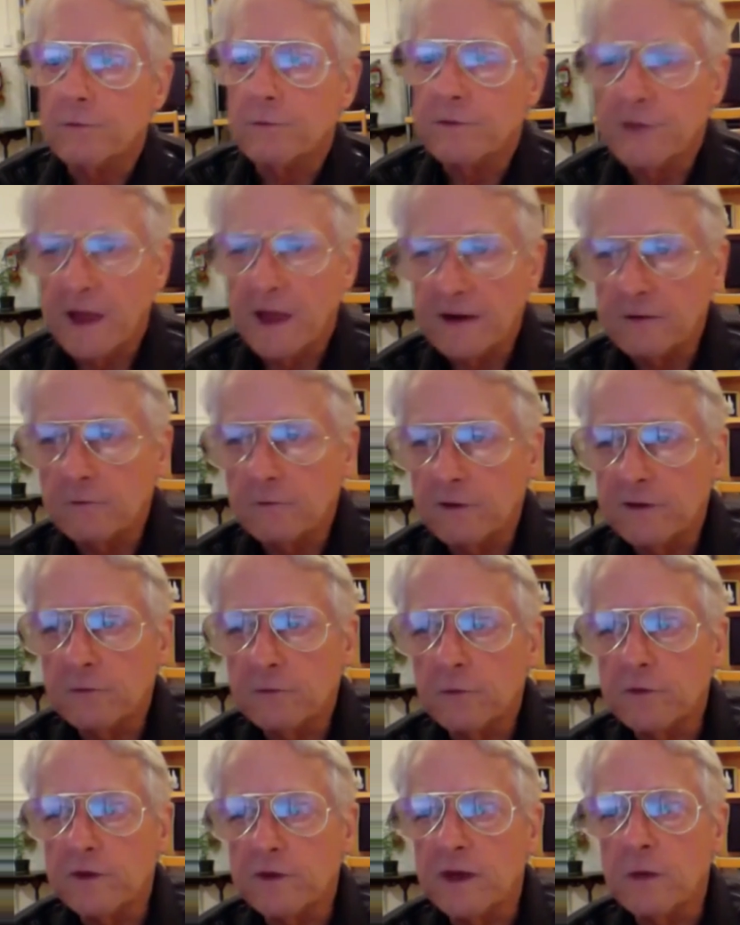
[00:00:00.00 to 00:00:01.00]
had agreed
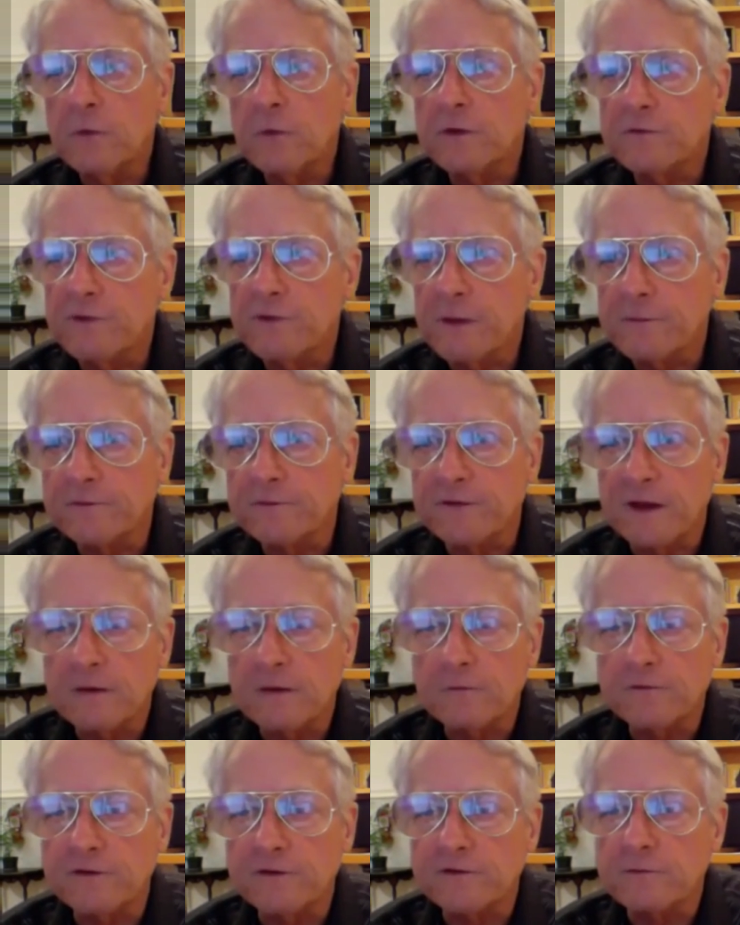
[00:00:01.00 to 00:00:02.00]
that he would develop the
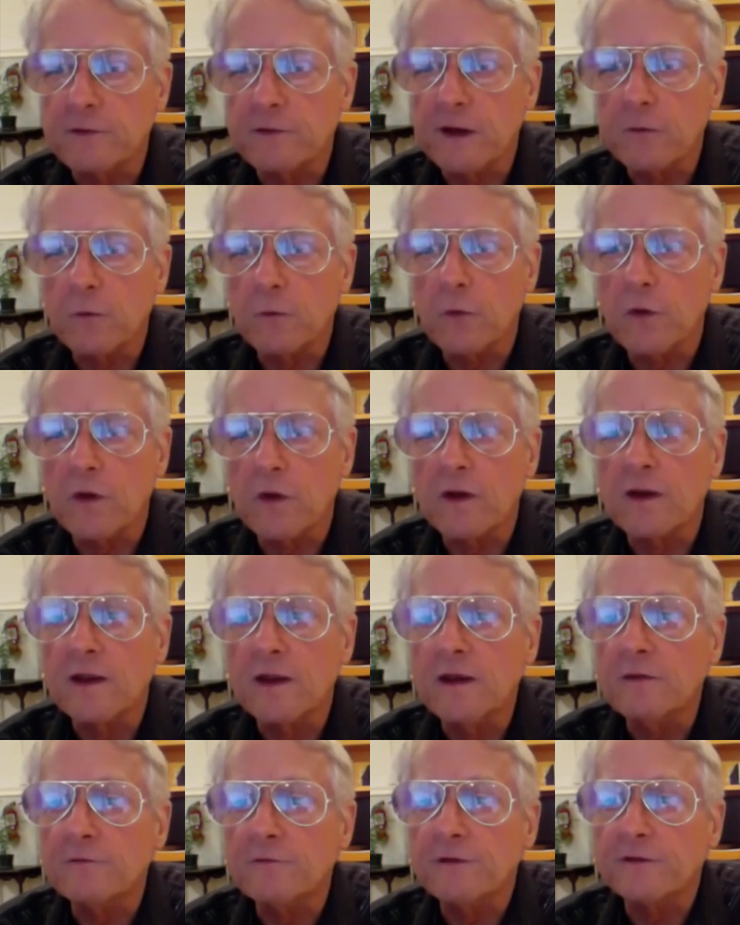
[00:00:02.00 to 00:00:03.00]
Xanadu system and I would work on
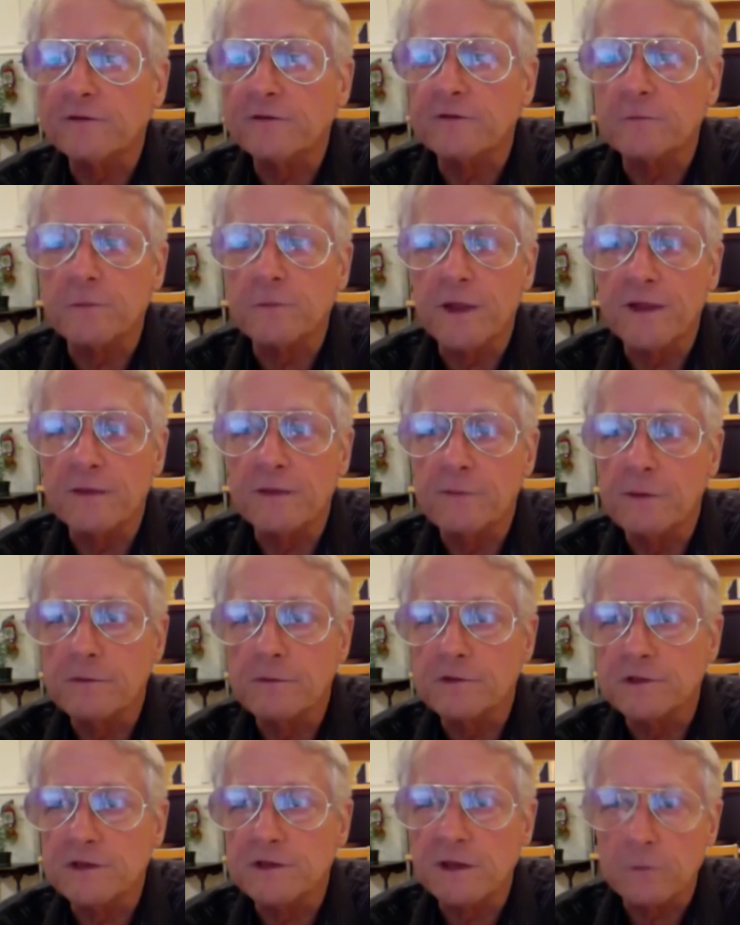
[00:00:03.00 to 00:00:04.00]
interfaces and plan the
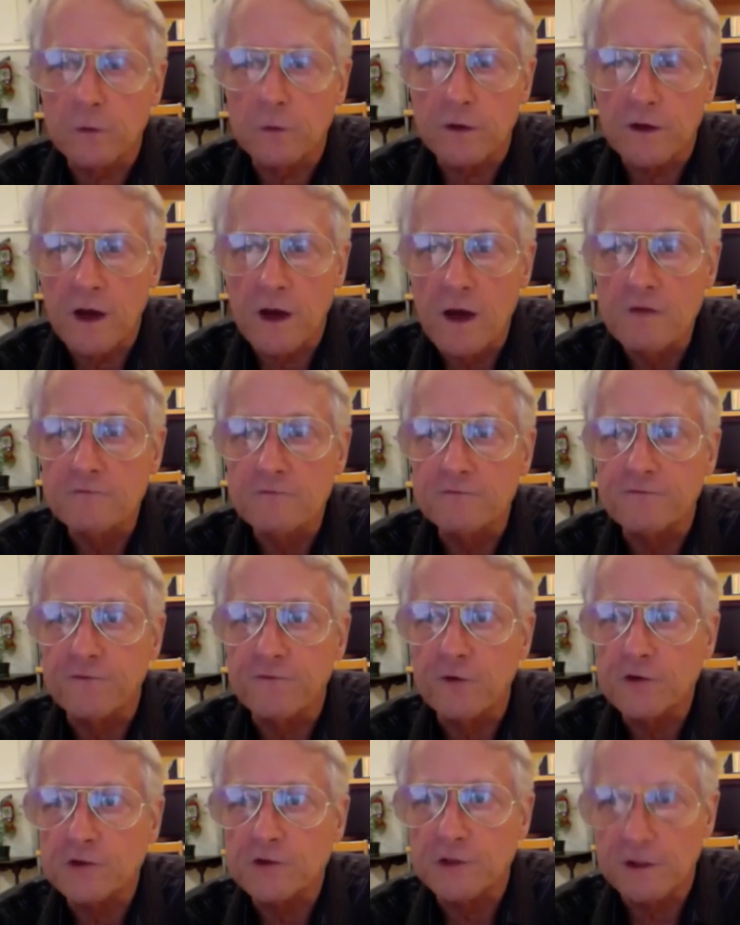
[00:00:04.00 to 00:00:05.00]
publishing network.
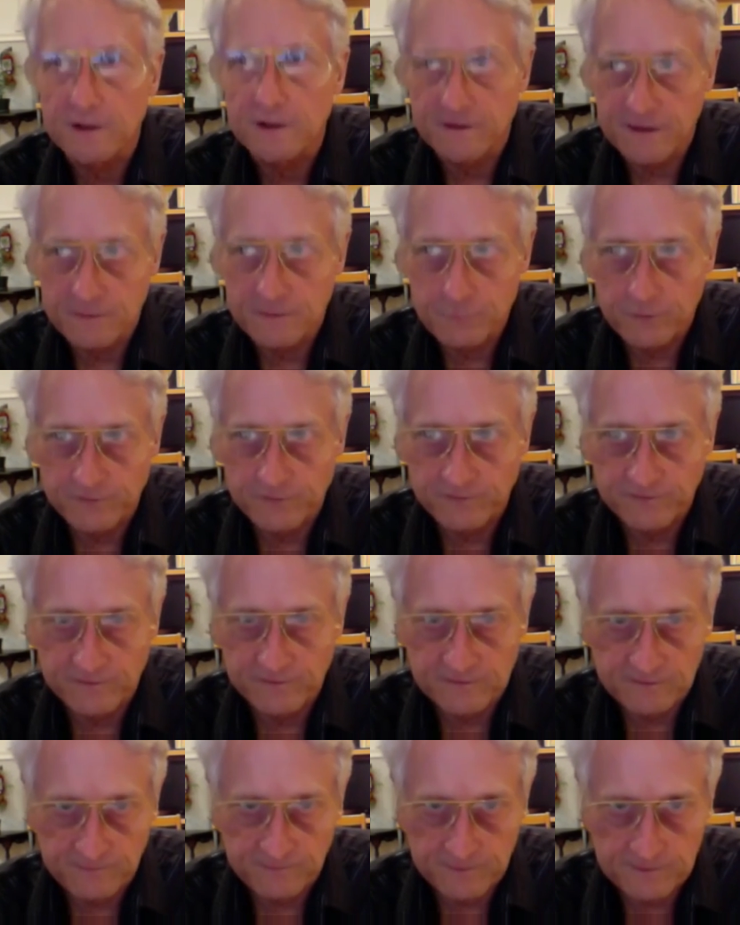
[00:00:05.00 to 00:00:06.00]
Unfortunately, that puts us in
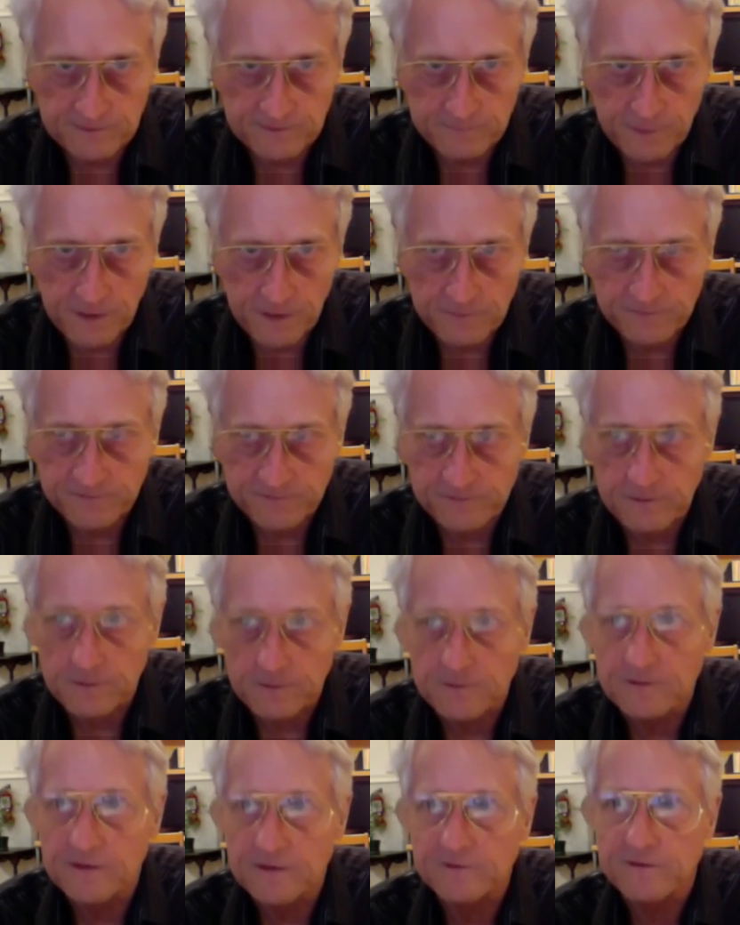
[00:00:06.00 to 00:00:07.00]
different departments at
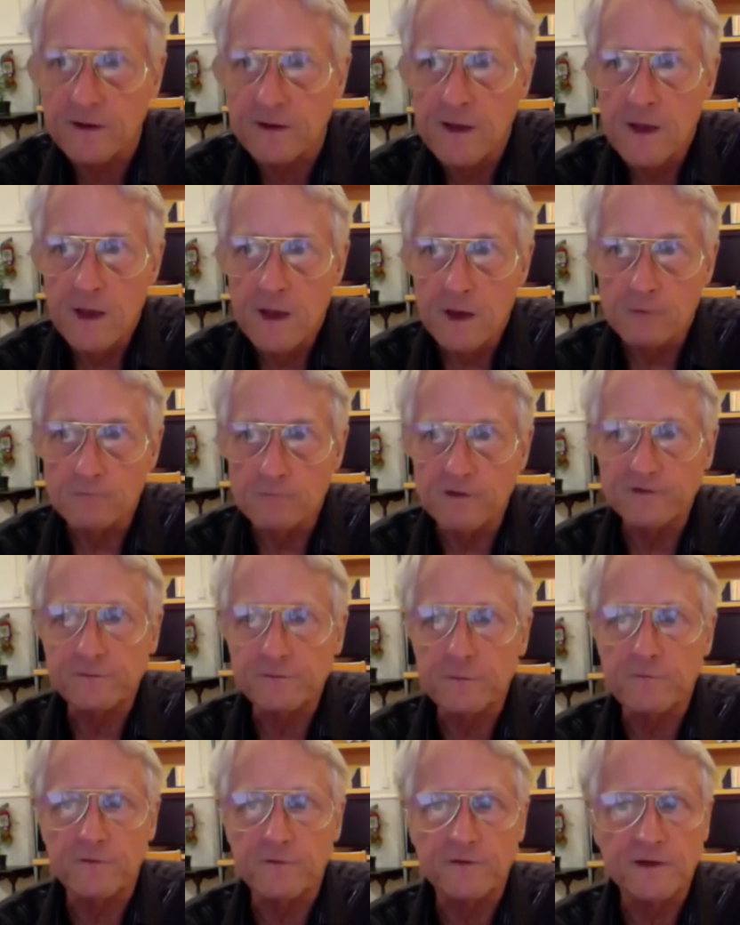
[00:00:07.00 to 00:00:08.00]
Autodesk, a
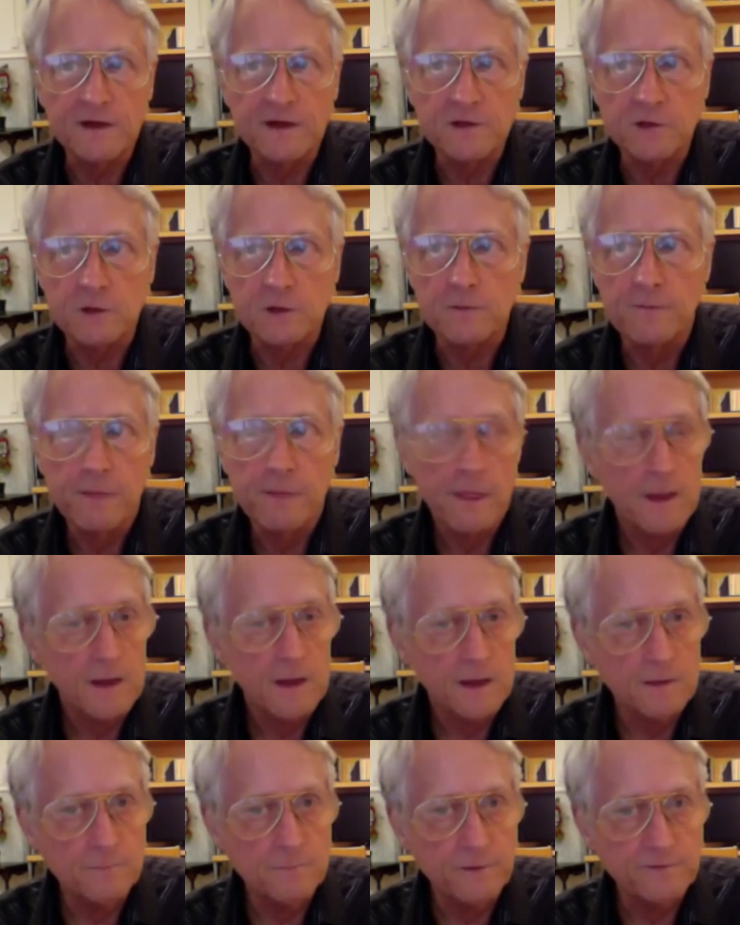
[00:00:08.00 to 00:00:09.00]
recipe for danger.
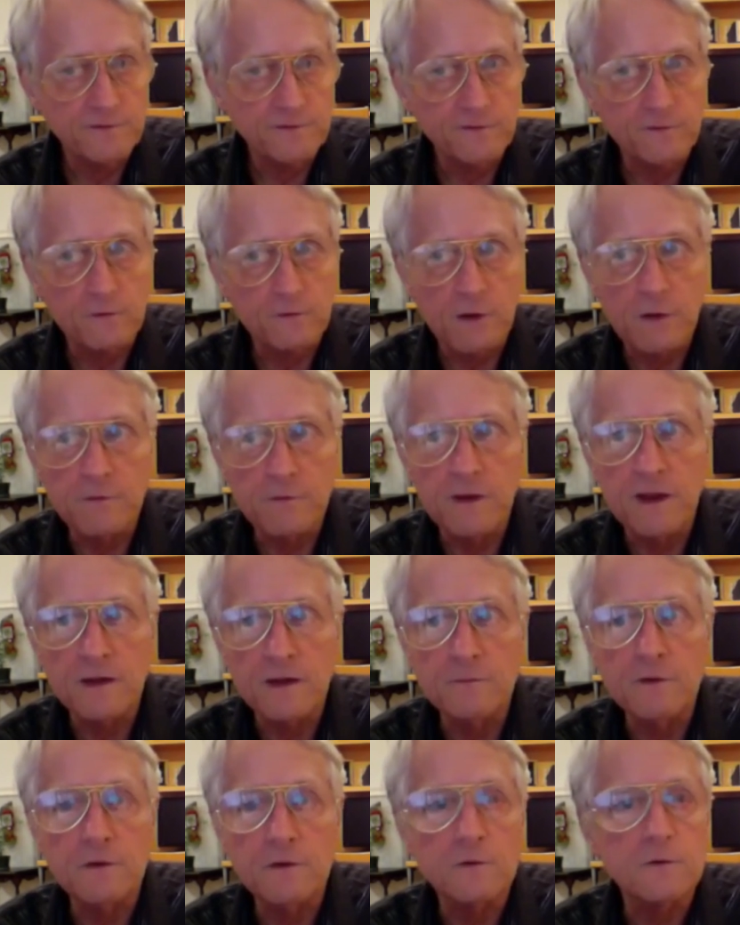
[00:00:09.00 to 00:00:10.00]
In business, your
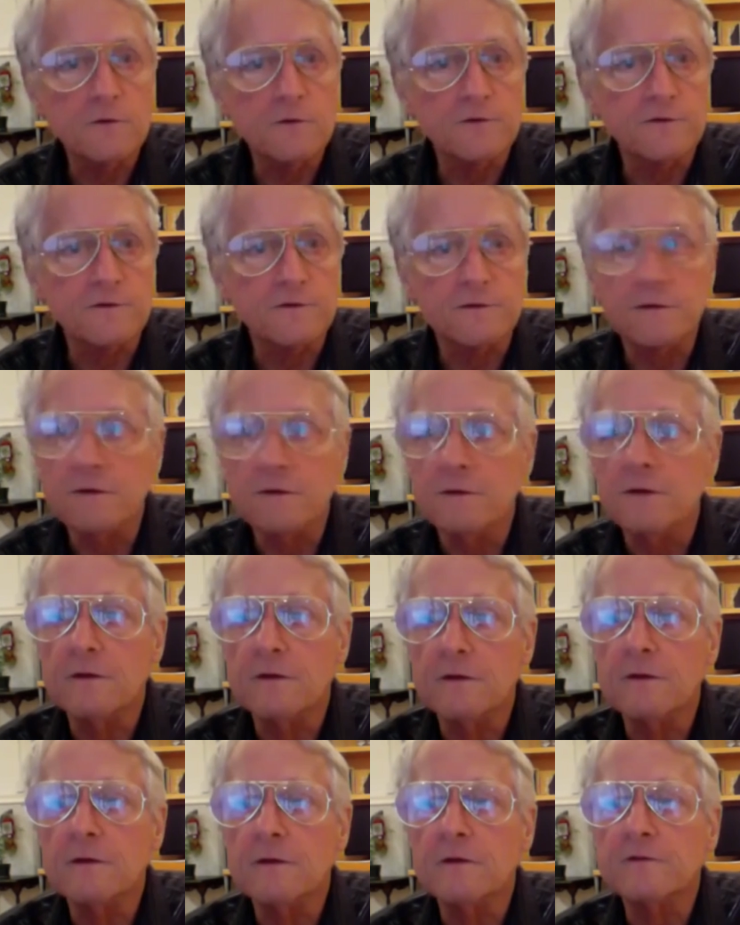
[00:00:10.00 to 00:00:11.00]
enemy or your
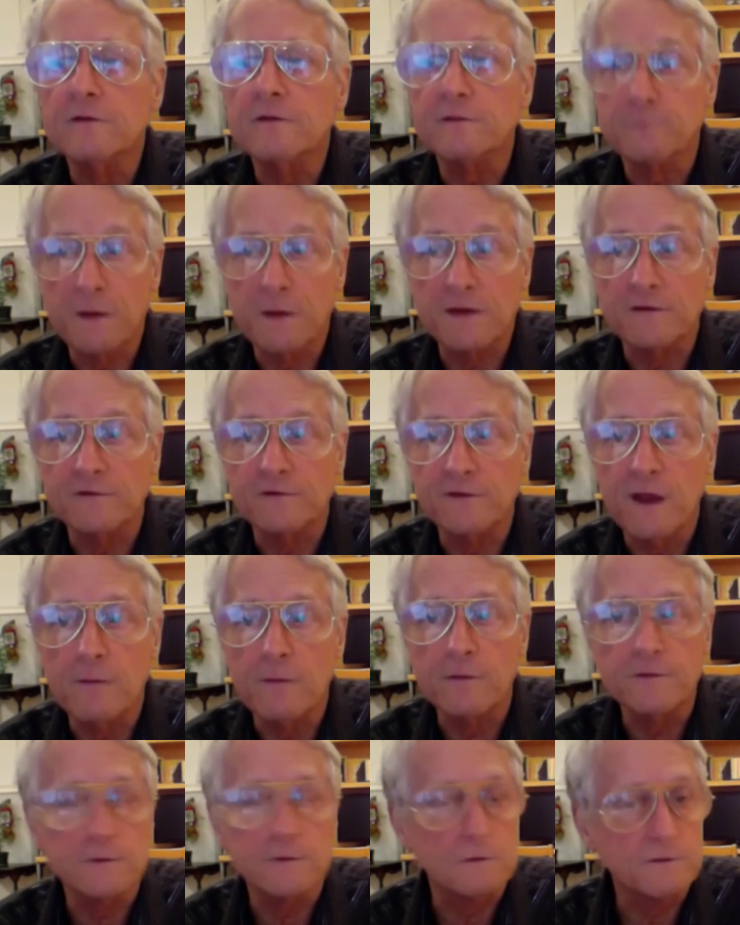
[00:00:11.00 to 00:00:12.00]
suspected
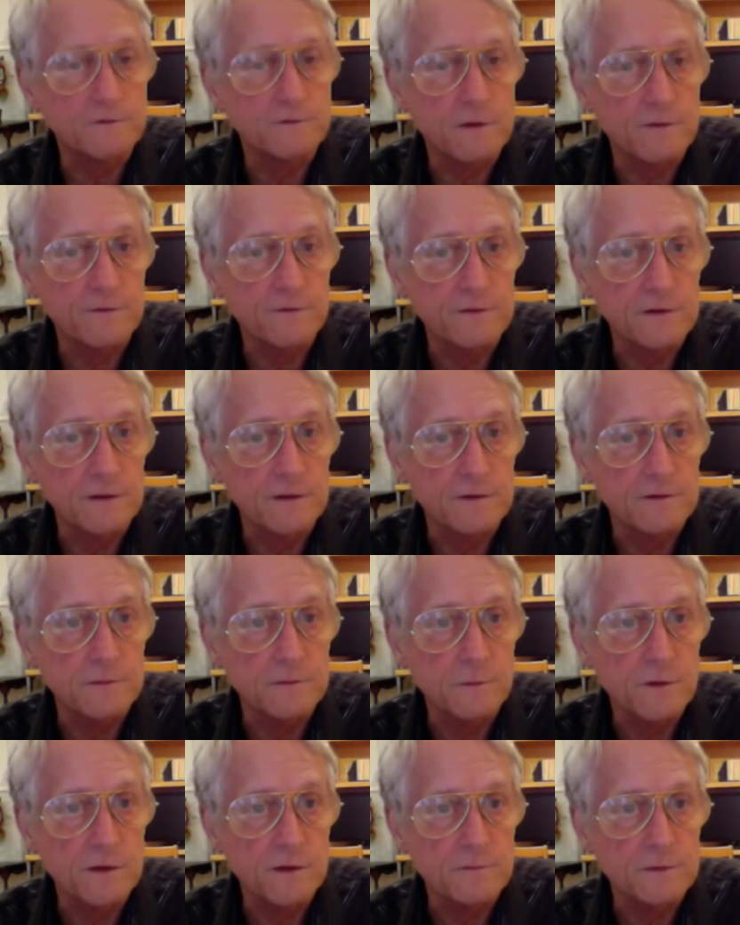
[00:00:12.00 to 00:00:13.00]
saboteur is often the other
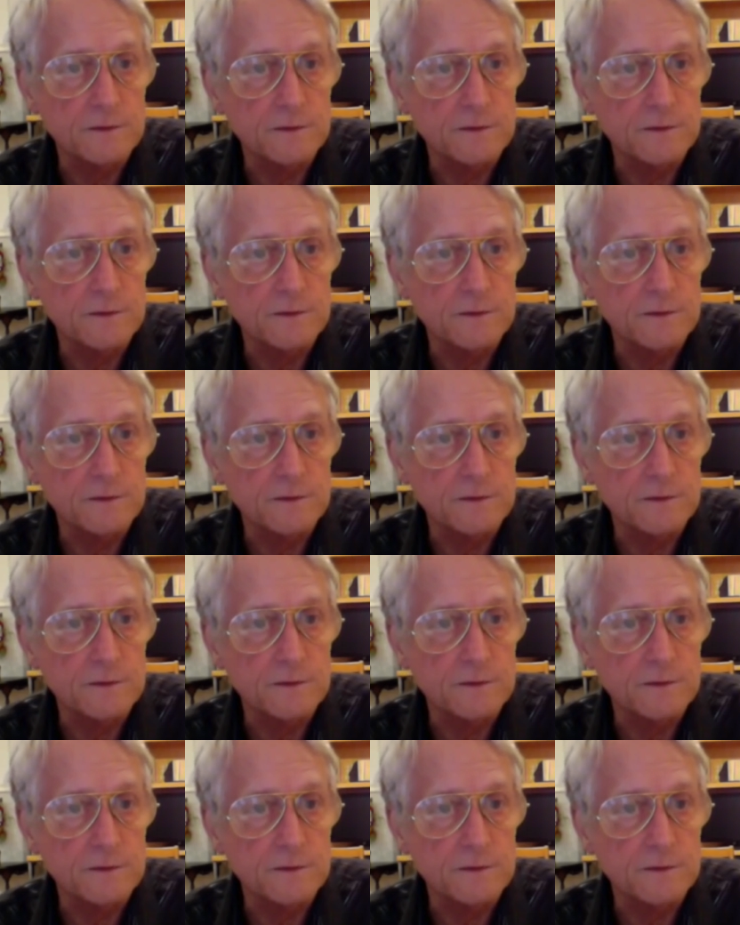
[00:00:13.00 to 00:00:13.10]
department.